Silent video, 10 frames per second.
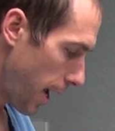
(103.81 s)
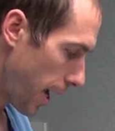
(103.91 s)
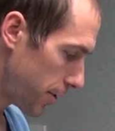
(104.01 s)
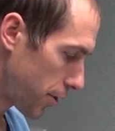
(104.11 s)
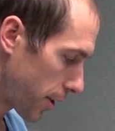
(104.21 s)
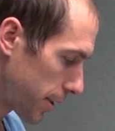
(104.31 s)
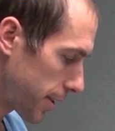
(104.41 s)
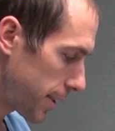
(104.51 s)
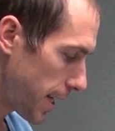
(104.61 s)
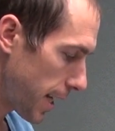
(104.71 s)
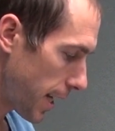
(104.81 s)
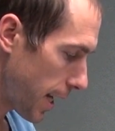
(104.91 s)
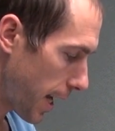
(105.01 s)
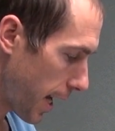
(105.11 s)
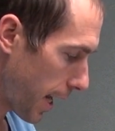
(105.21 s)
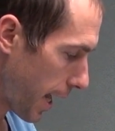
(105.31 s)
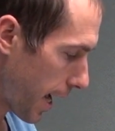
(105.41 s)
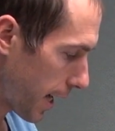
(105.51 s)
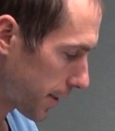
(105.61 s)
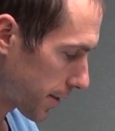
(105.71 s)
As you can see, it
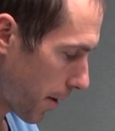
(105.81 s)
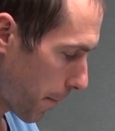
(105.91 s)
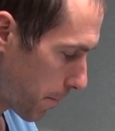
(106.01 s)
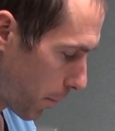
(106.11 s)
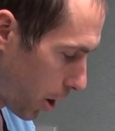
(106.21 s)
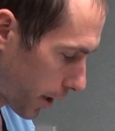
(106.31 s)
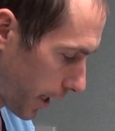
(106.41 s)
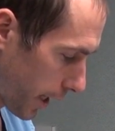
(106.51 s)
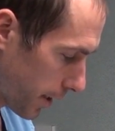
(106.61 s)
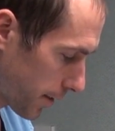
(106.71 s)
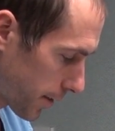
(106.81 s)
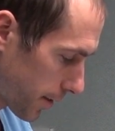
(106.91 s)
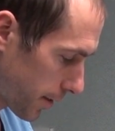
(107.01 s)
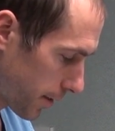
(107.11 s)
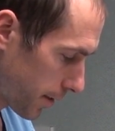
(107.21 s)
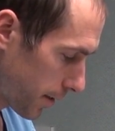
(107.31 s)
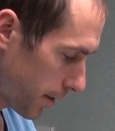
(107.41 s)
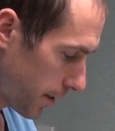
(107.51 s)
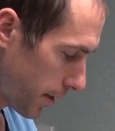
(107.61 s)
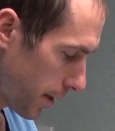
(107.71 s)
has markings
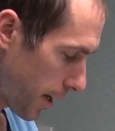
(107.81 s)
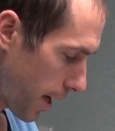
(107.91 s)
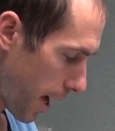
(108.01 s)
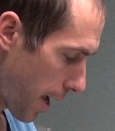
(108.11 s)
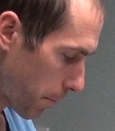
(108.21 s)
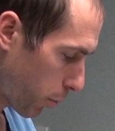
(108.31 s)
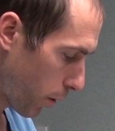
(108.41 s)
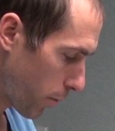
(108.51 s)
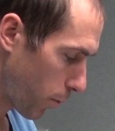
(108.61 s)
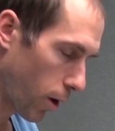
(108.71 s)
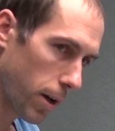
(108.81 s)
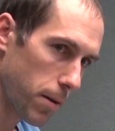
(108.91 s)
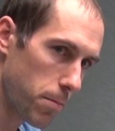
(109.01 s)
at 0.1,